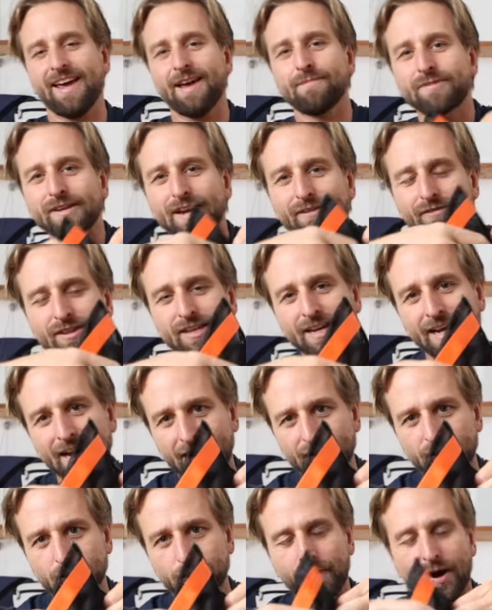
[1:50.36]
empty everything out
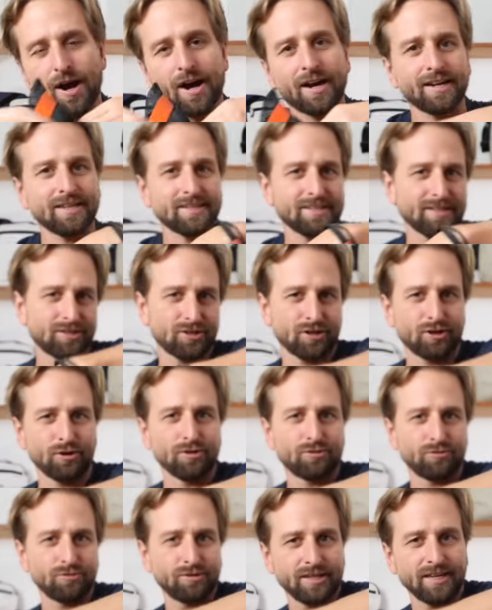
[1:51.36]
of your pockets as you're going
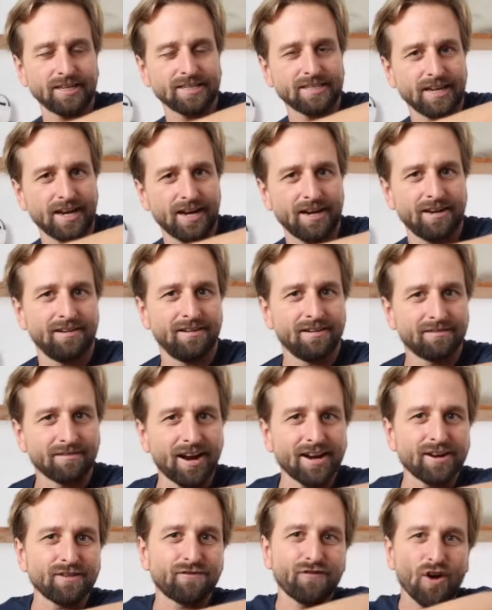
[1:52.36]
through TSA,
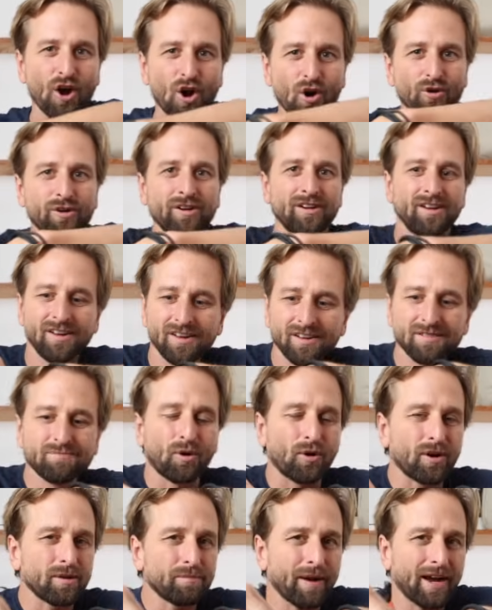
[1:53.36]
right? Your phone,
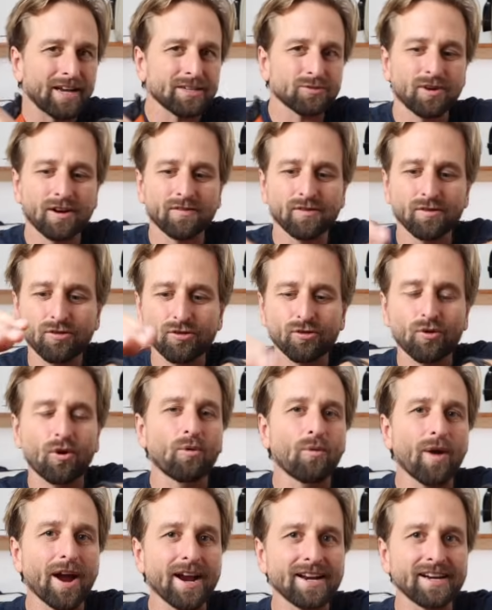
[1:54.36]
boarding pass, whatever, throw it
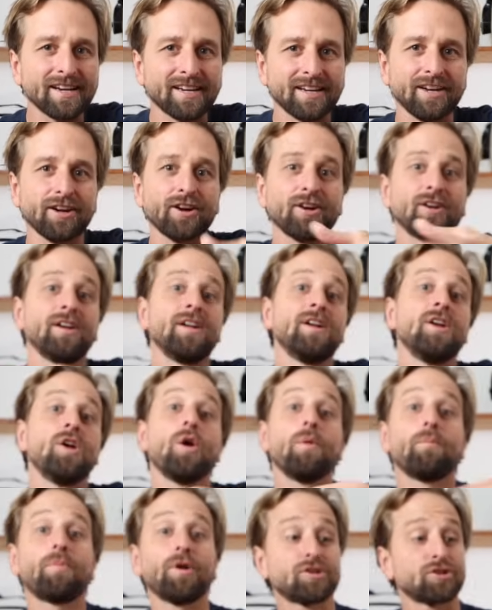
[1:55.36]
right in here,
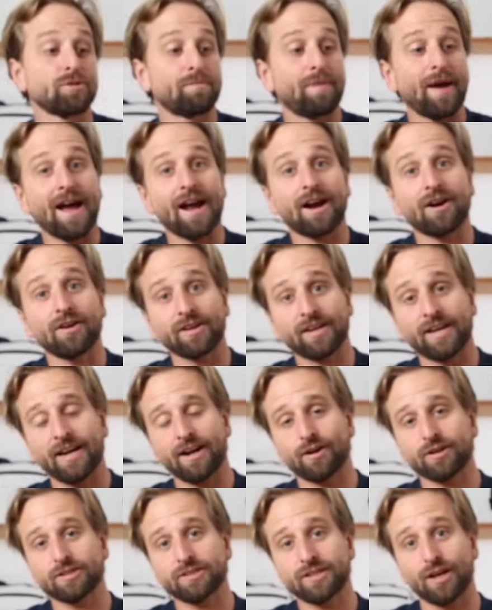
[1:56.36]
put your bag on the
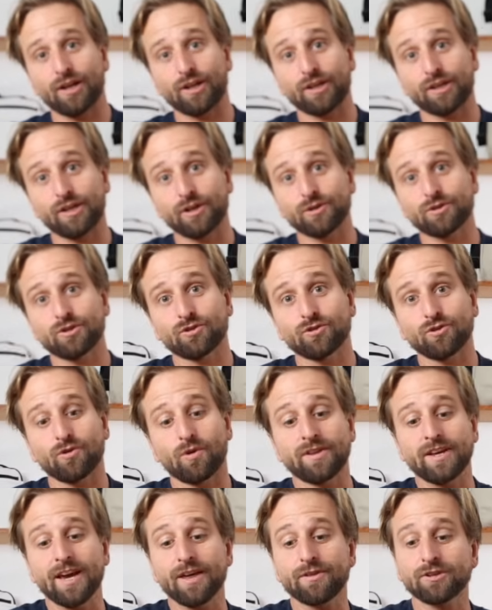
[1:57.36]
carousel, it goes through. On
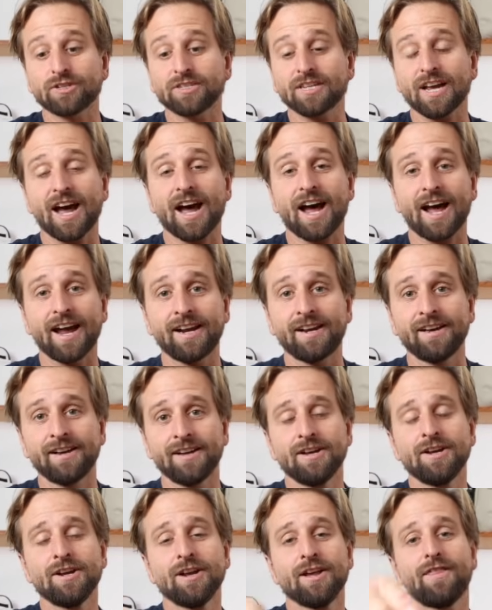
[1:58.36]
the other side,
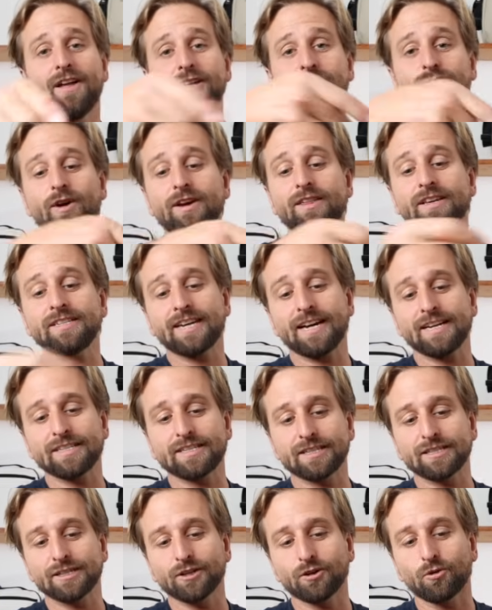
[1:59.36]
that's why this has
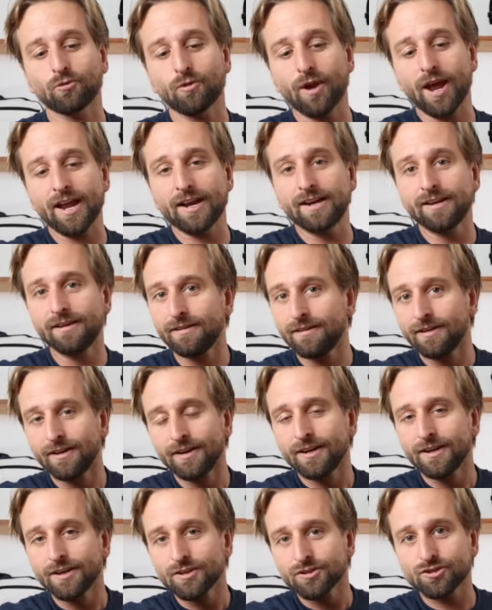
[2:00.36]
this little red
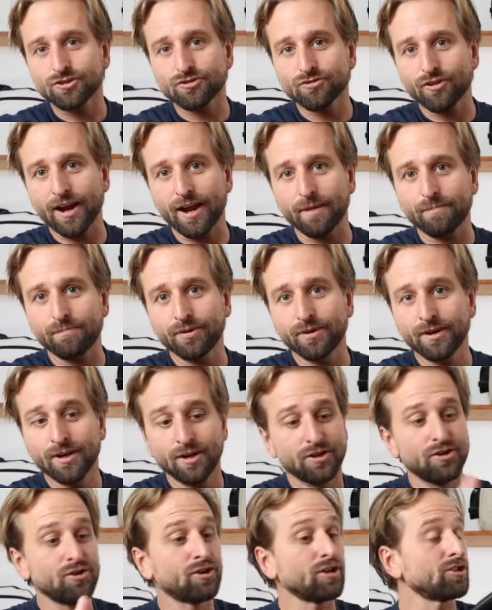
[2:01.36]
strip.
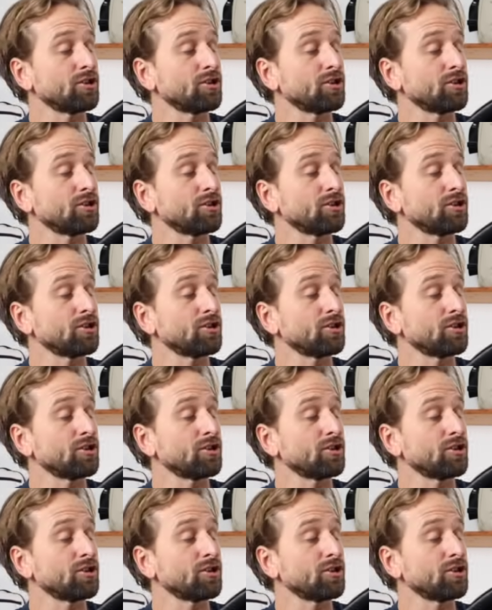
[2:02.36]
You can